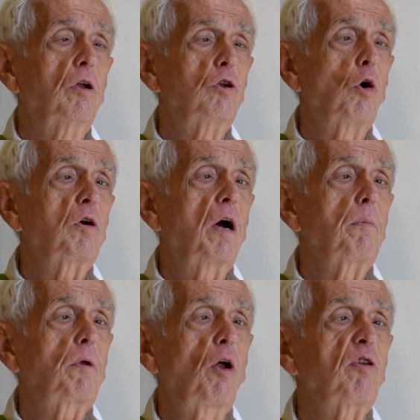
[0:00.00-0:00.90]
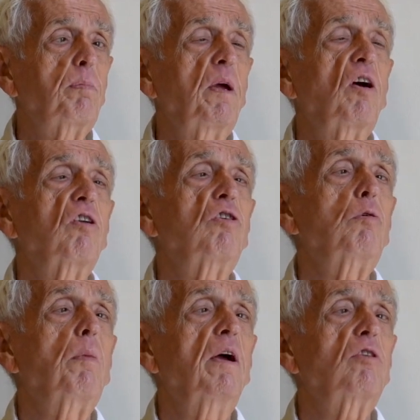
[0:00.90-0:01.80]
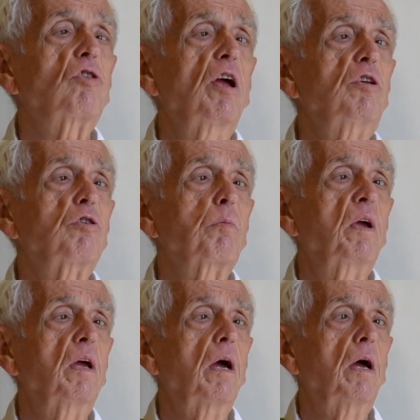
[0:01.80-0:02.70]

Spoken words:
Don't come close because you might change me.